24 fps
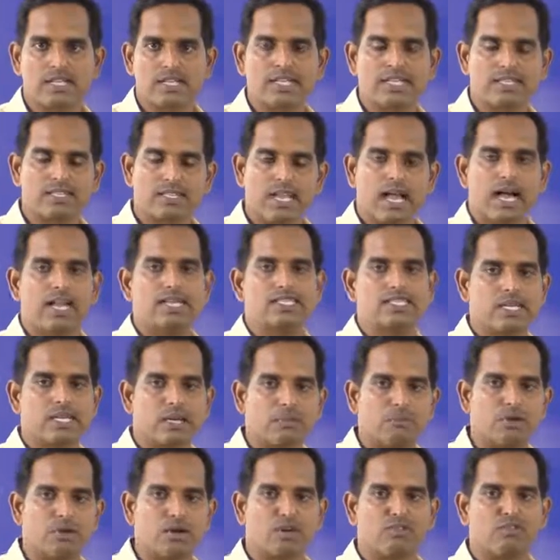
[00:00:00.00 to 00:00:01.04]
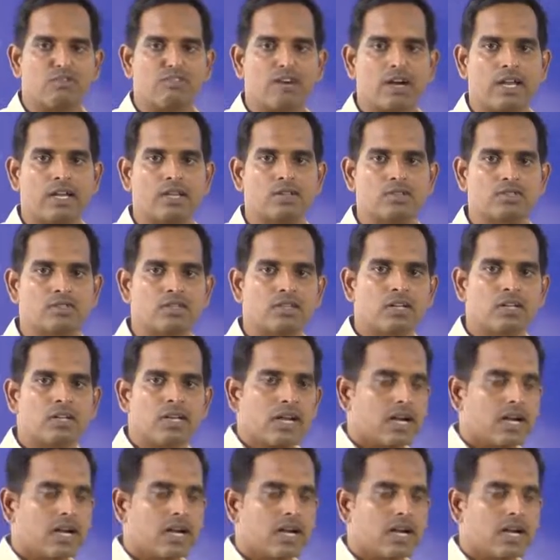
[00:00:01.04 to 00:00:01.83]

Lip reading: that is large number of values,